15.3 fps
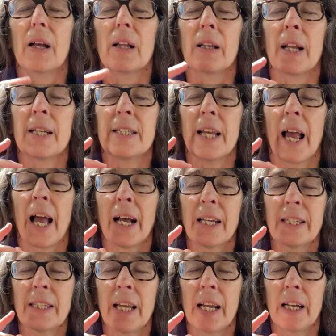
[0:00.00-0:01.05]
Let's
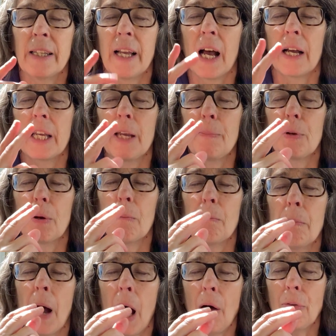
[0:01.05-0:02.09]
exhale now. Keep your
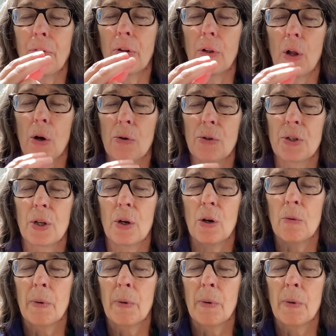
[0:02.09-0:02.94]
mouth closed though,